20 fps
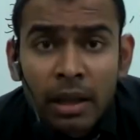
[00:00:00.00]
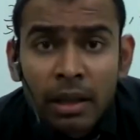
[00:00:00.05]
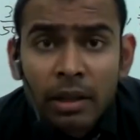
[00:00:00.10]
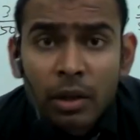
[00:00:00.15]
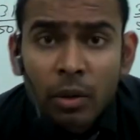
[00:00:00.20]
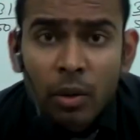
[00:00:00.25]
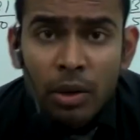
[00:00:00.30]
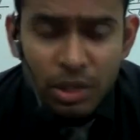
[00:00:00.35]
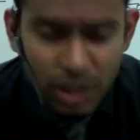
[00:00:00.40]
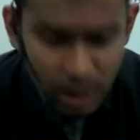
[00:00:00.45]

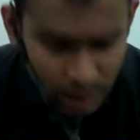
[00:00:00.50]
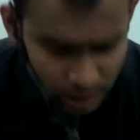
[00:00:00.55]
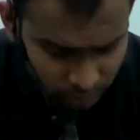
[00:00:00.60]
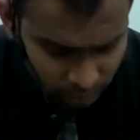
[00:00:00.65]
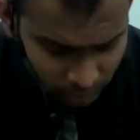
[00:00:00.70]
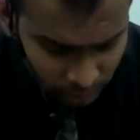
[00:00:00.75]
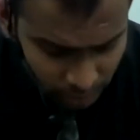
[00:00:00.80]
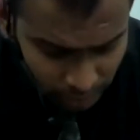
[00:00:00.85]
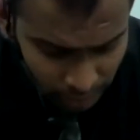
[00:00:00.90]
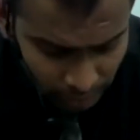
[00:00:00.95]
The question
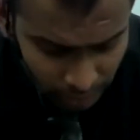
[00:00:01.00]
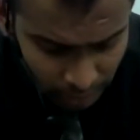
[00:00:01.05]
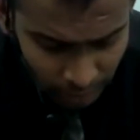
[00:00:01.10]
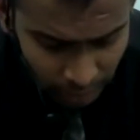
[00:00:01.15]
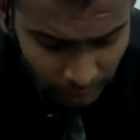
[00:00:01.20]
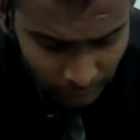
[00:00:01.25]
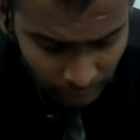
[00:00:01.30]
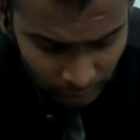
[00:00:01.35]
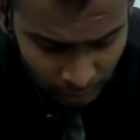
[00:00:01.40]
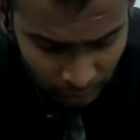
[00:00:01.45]
is,
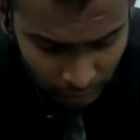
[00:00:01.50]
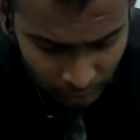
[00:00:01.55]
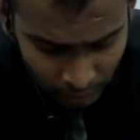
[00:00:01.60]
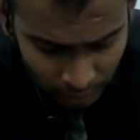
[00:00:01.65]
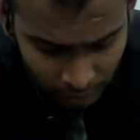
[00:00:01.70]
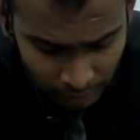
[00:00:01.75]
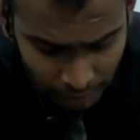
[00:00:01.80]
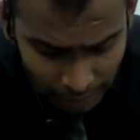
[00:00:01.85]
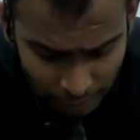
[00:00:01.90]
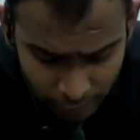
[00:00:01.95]

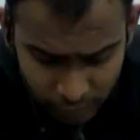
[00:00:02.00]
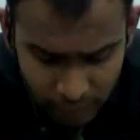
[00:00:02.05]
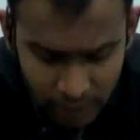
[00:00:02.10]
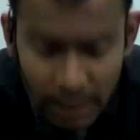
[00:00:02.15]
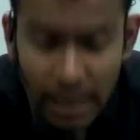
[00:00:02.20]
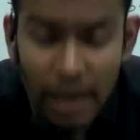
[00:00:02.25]
every